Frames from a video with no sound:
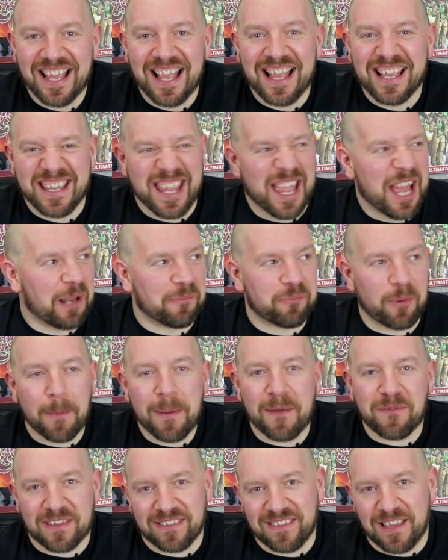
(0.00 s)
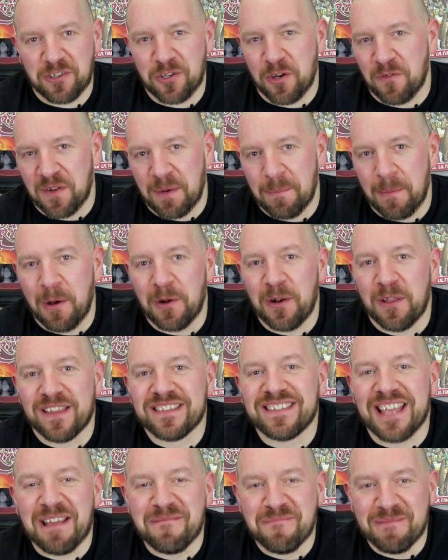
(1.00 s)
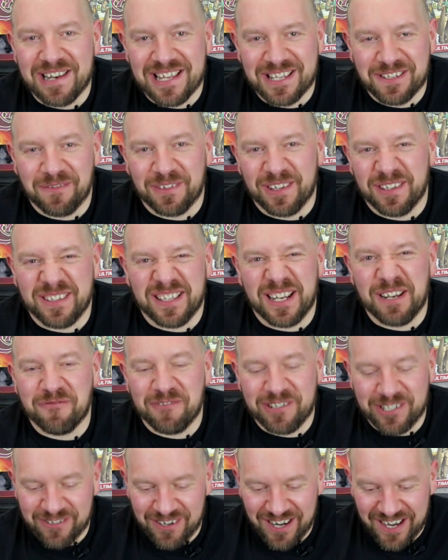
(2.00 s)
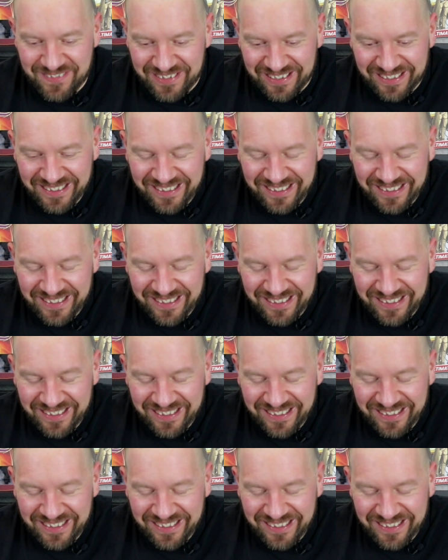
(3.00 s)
Yeah, I'll probably have to dash off in about another 10 minutes for the delivery driver.